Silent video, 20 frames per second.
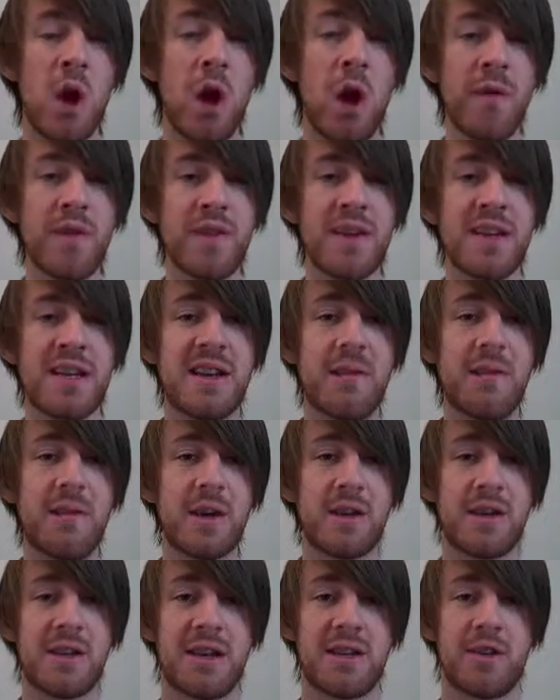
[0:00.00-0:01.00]
Often
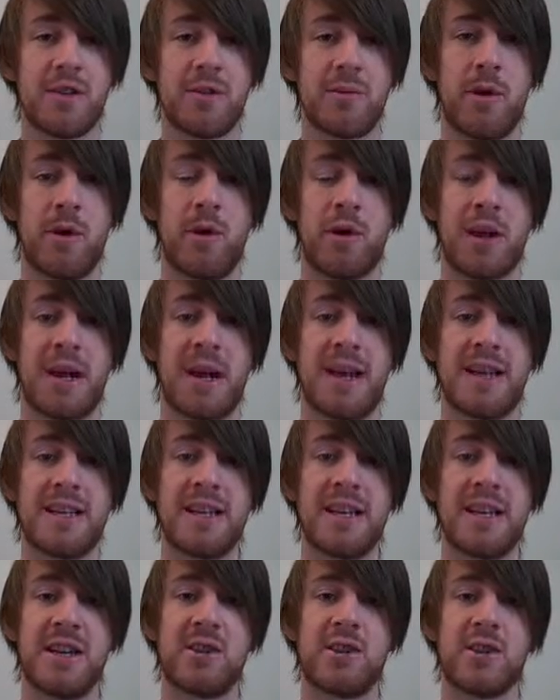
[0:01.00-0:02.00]
difficult in some
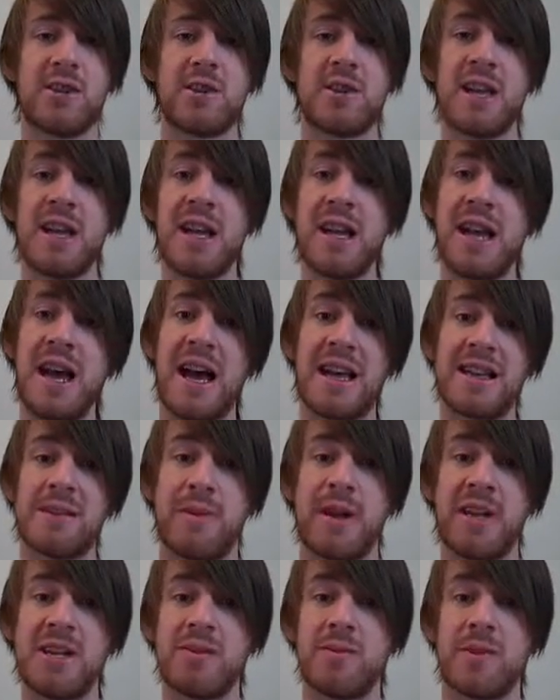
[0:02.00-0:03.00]
organisations, as
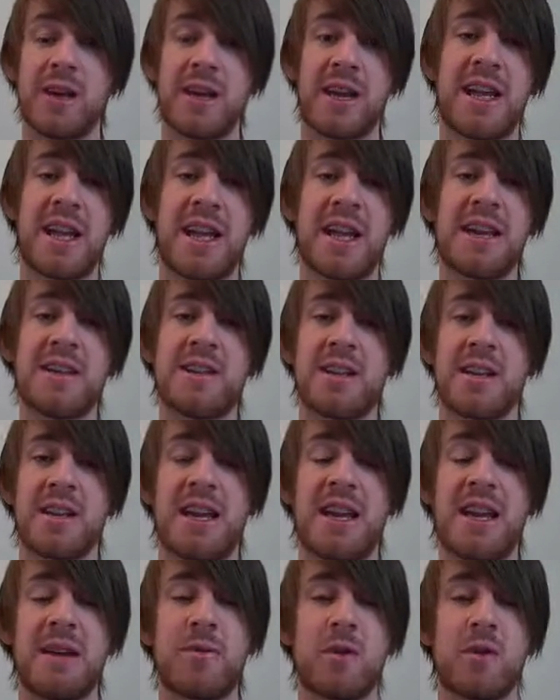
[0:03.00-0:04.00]
management are keen to
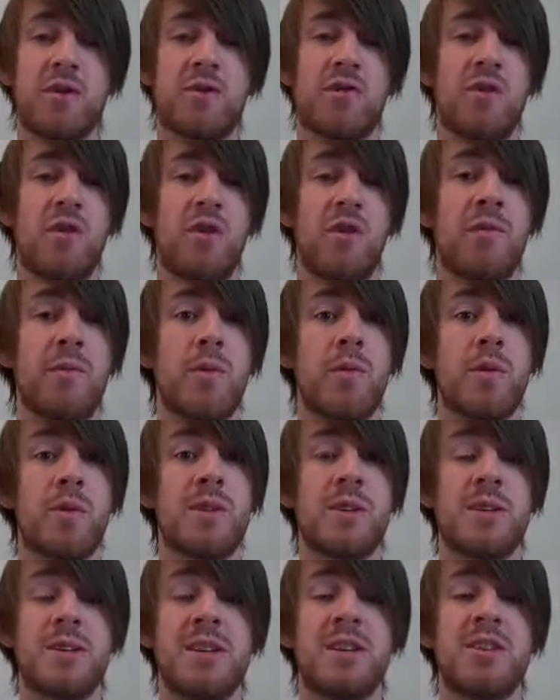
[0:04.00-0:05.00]
keep control of
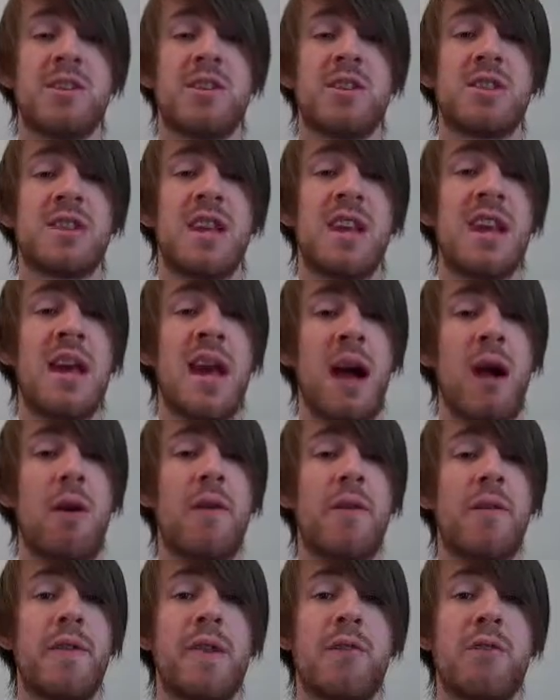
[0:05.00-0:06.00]
most decisions.
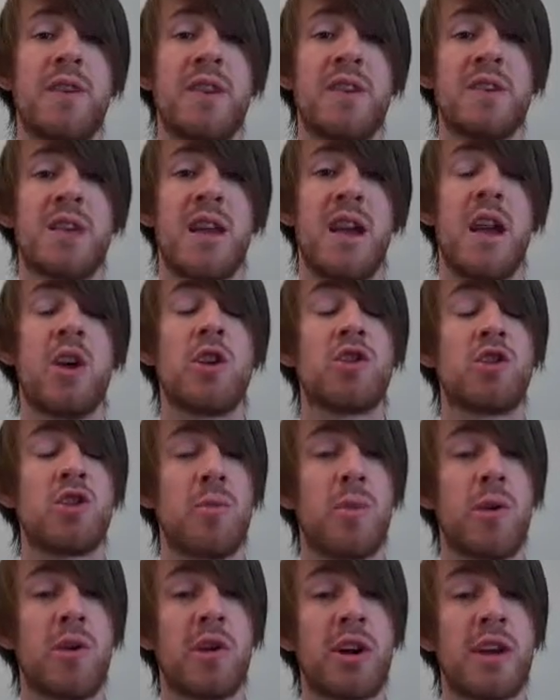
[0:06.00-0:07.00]
However, there is
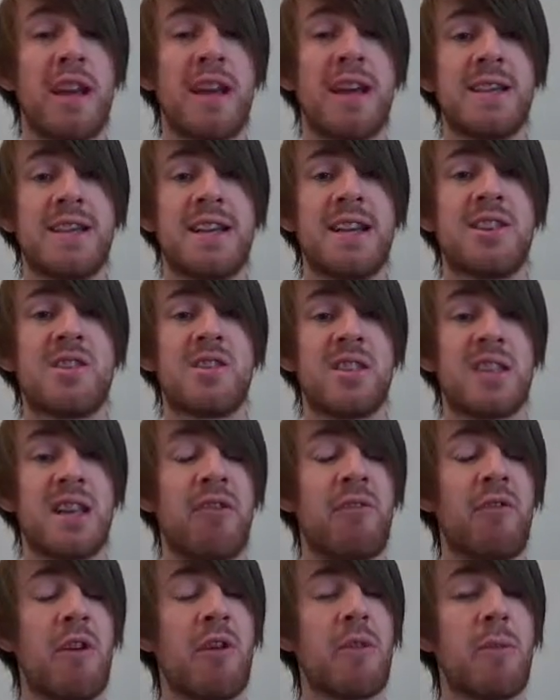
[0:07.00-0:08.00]
some organisations
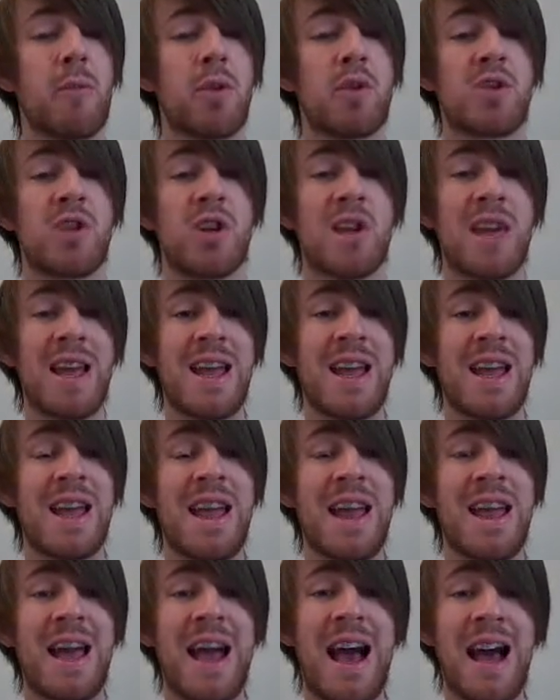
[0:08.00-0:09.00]
that very much
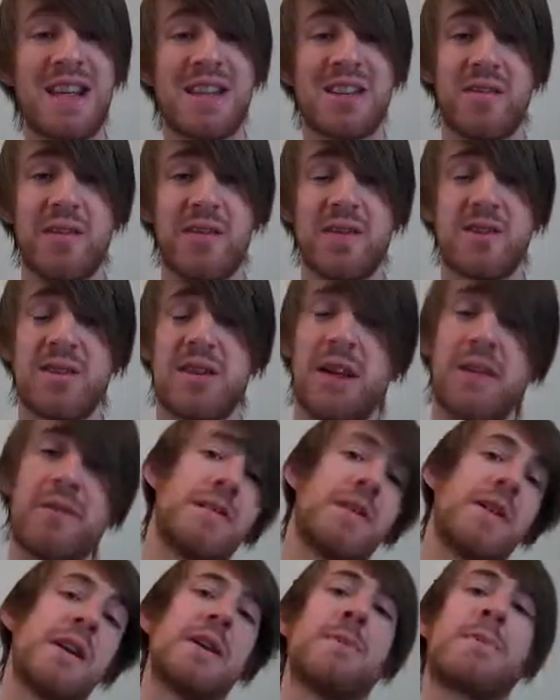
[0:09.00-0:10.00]
ask for staff
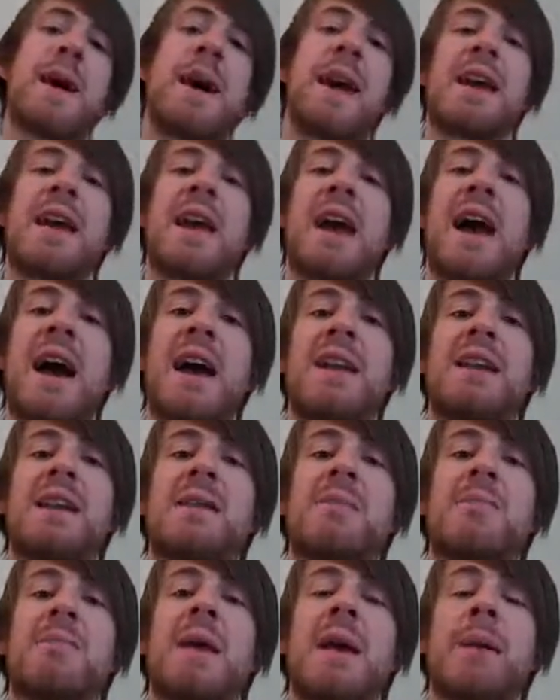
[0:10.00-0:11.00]
feedback
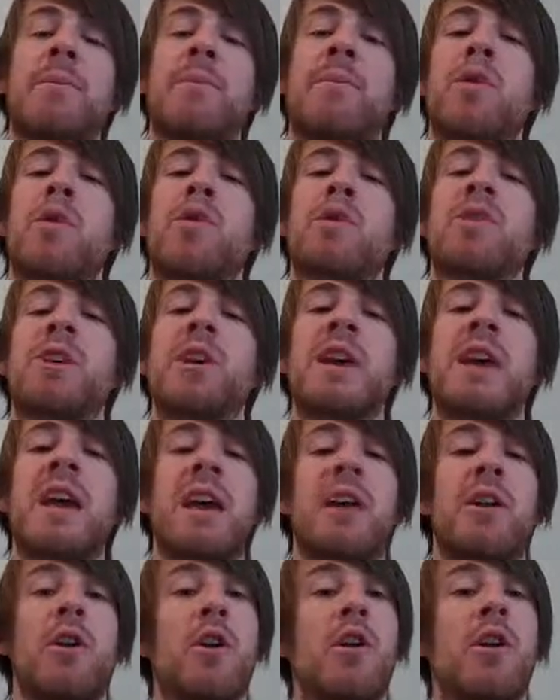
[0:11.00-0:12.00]
and input
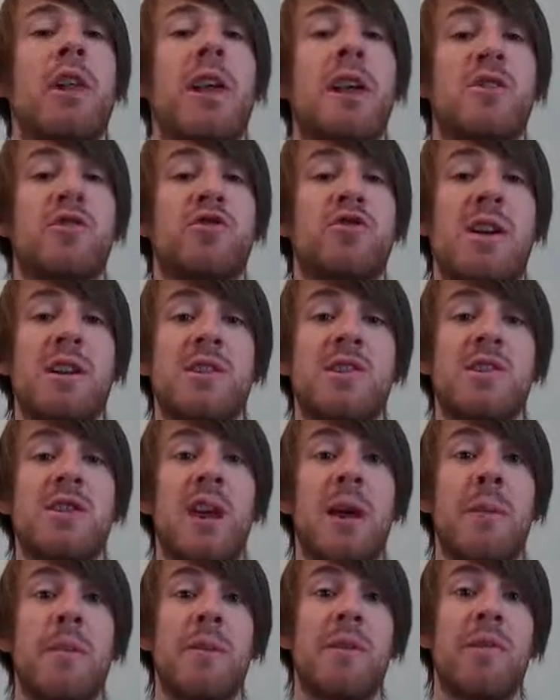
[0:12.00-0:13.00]
in order that strategy
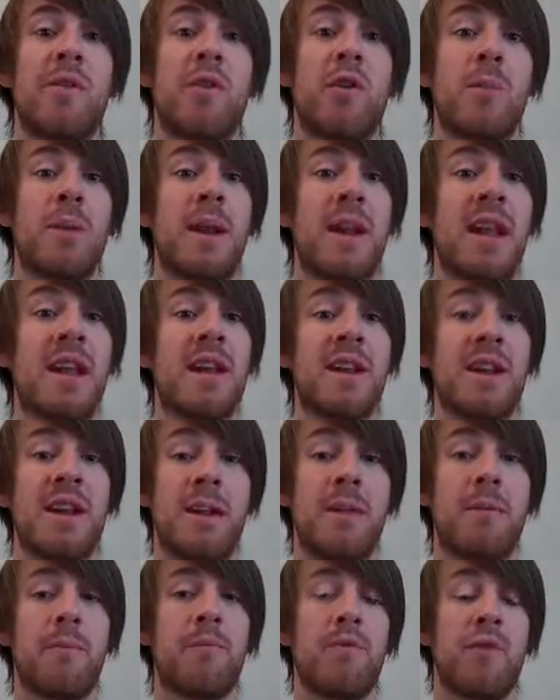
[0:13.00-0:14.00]
can be formulated
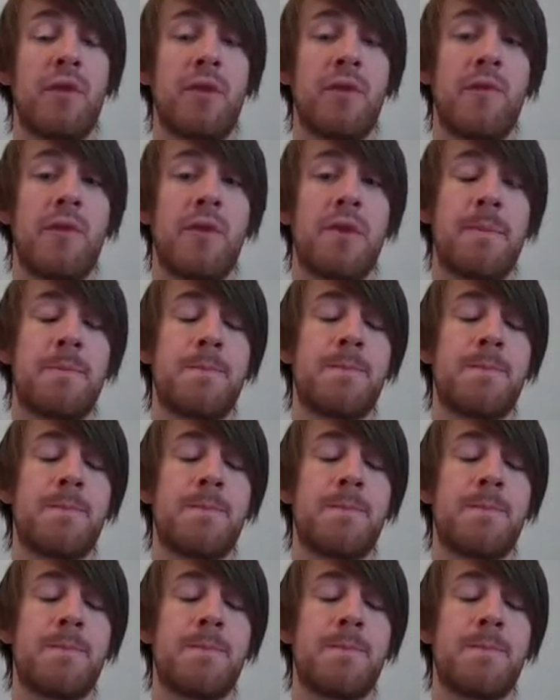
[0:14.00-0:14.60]
and improved.